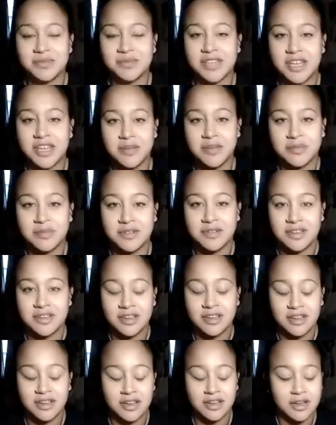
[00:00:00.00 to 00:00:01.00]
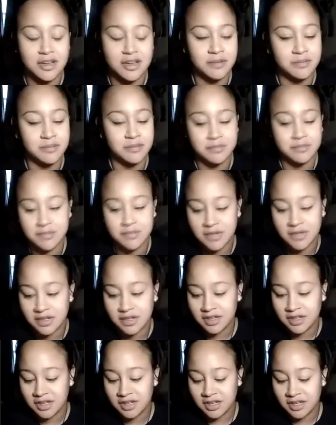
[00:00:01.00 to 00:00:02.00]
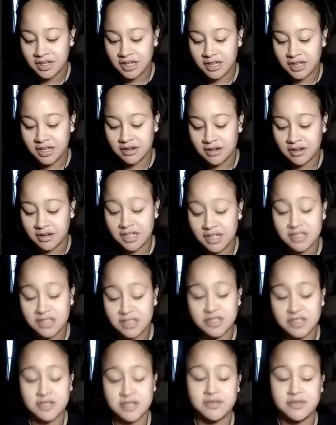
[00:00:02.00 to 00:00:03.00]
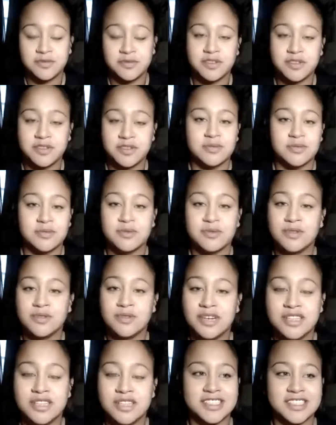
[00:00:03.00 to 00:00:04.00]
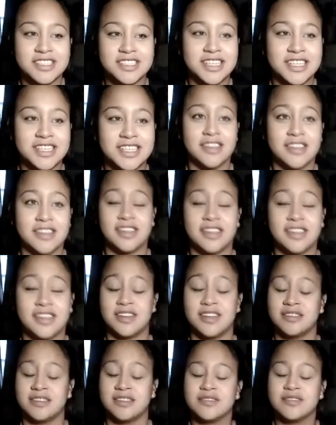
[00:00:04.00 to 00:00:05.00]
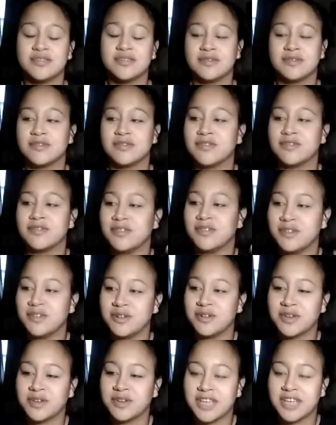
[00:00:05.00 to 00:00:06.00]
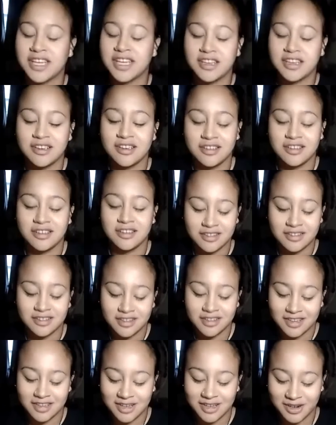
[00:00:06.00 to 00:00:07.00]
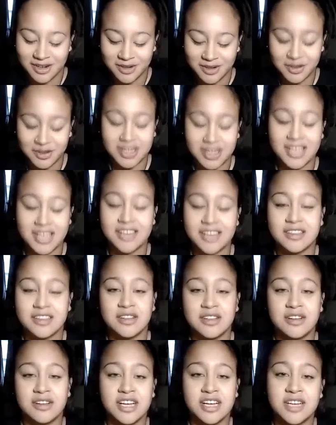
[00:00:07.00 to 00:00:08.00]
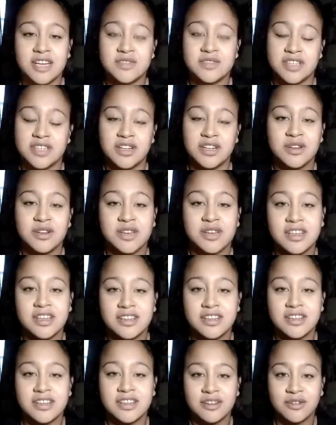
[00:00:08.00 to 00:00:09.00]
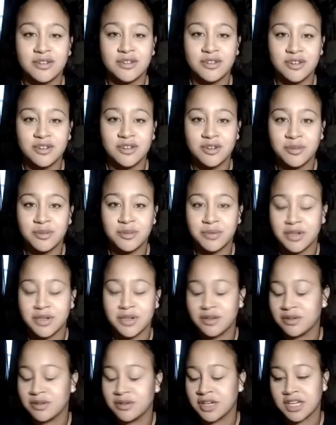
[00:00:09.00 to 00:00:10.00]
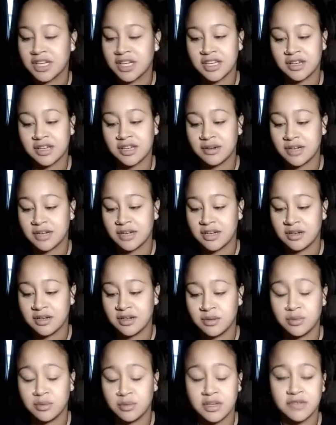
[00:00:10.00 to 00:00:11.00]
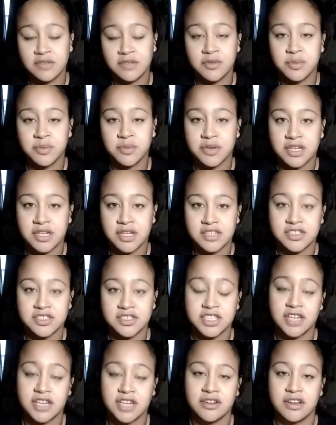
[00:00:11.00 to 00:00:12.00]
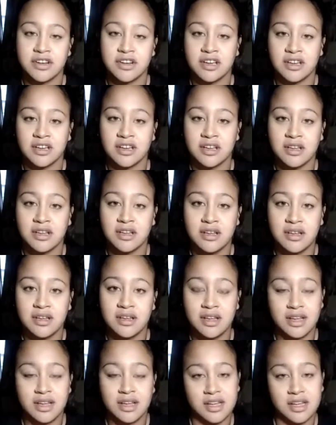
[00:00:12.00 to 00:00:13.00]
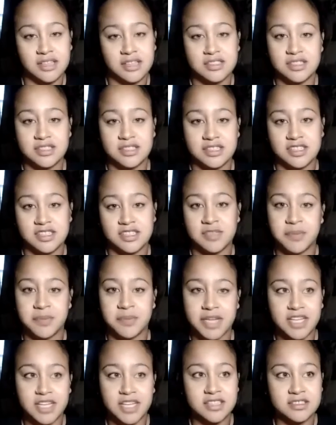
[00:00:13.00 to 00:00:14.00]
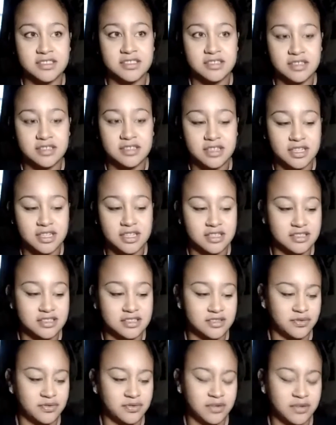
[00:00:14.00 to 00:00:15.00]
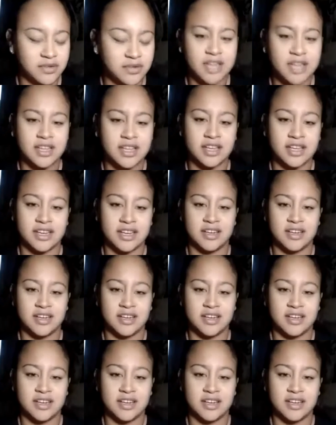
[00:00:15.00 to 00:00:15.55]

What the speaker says: happening. And I just, first of all, I just wanted to say that looking at the lives and looking at the group and looking at what everybody's sharing into the space it's really